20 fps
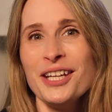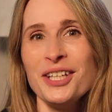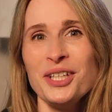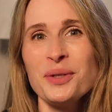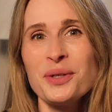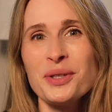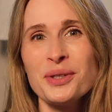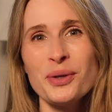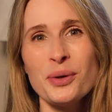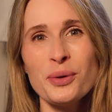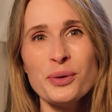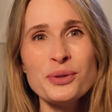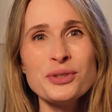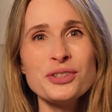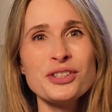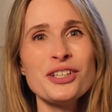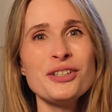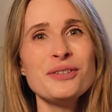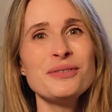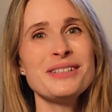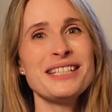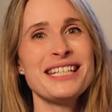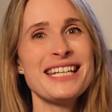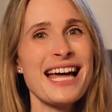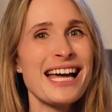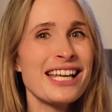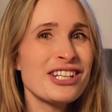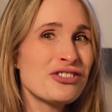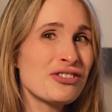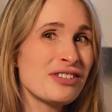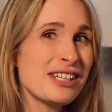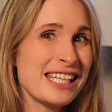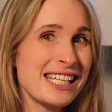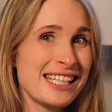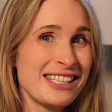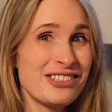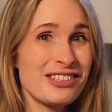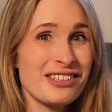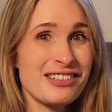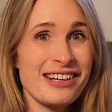You can also naturally
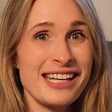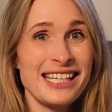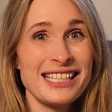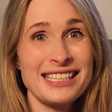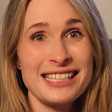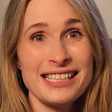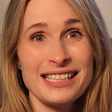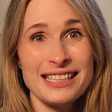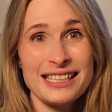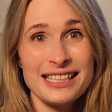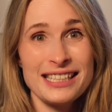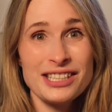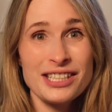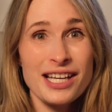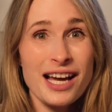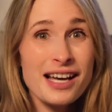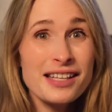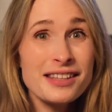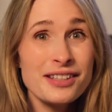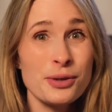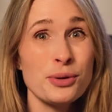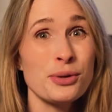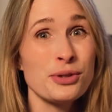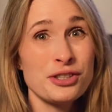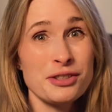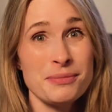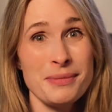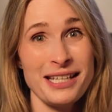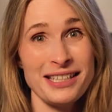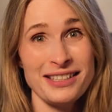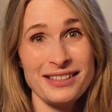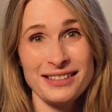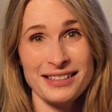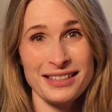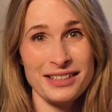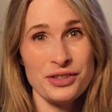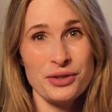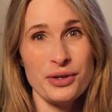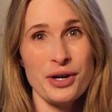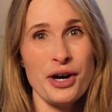integrate it into other automations
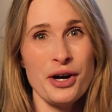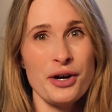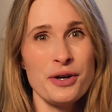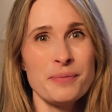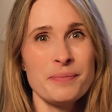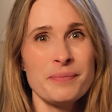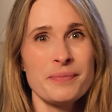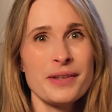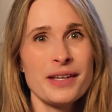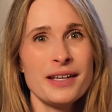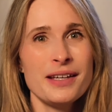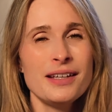in your home.